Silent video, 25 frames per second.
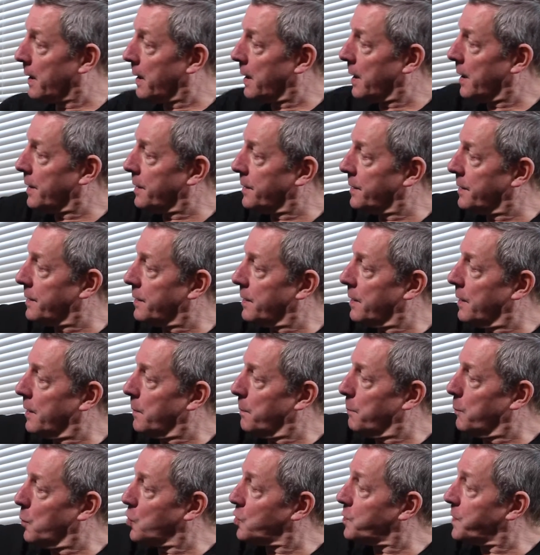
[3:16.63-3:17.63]
And
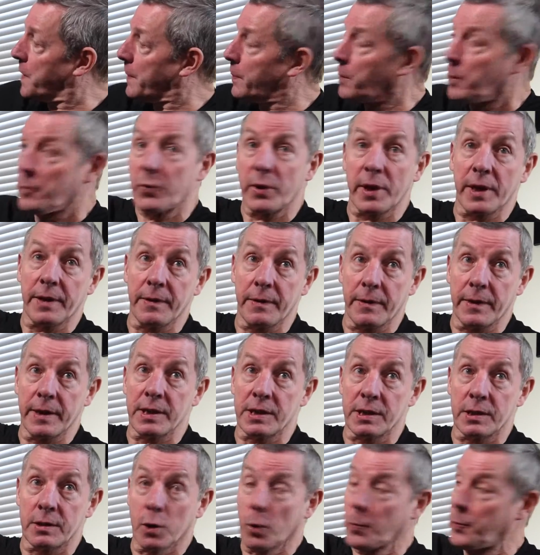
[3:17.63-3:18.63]
most people breathe in
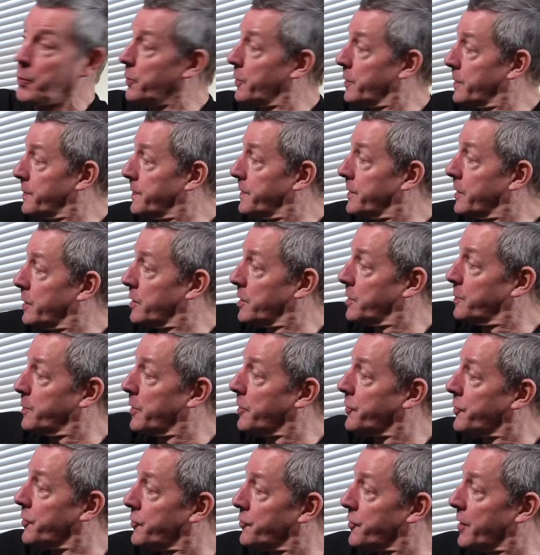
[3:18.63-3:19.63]
this upper
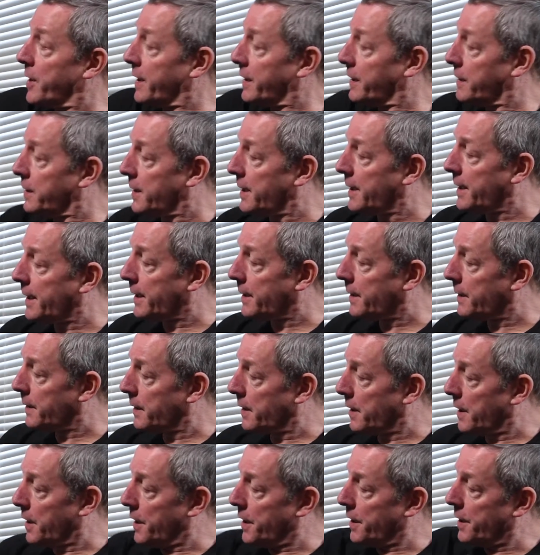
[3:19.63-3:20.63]
respiratory triangle here.
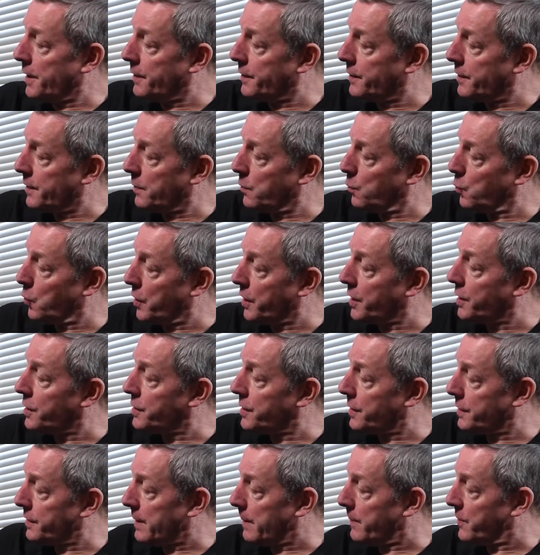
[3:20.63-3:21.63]
And what he
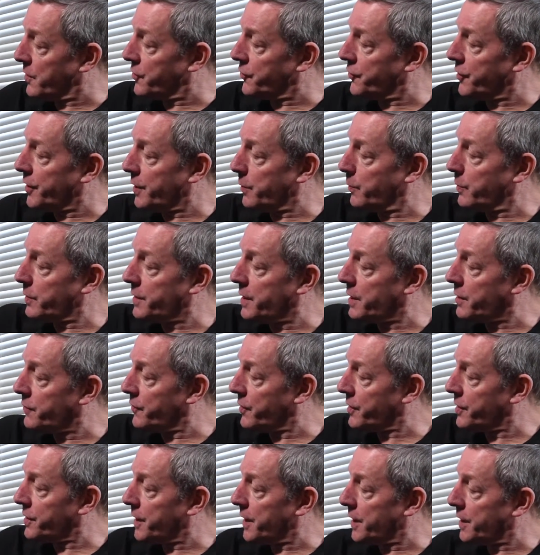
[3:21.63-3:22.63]
demonstrated with his
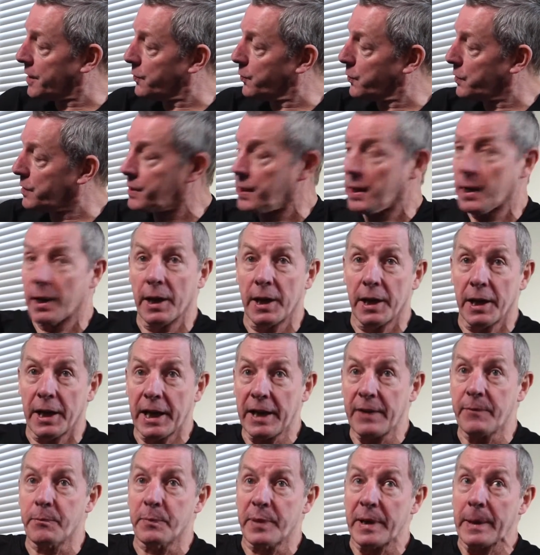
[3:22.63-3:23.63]
research was
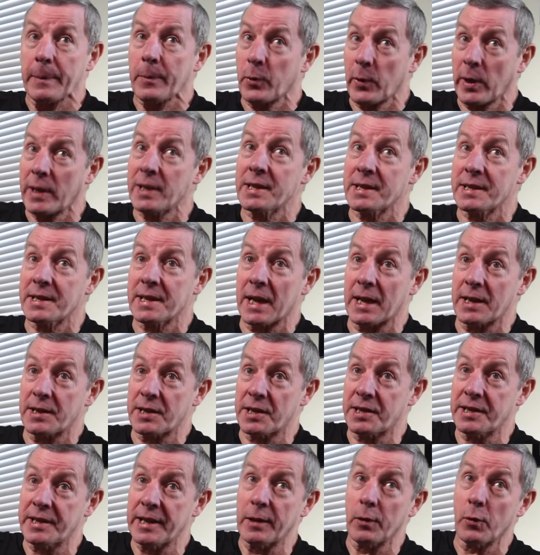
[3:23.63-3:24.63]
even people who exercise are
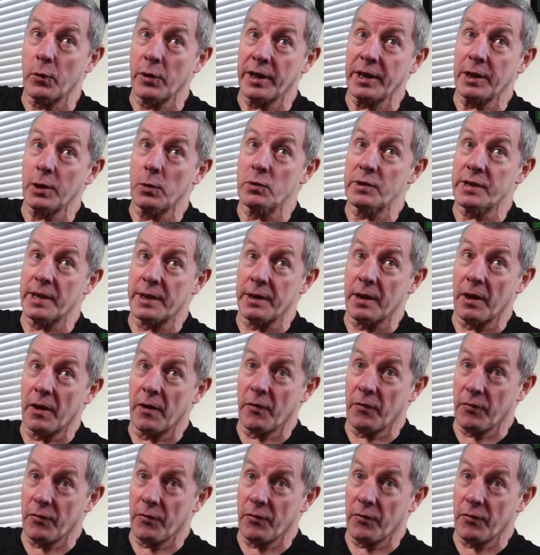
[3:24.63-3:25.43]
still only using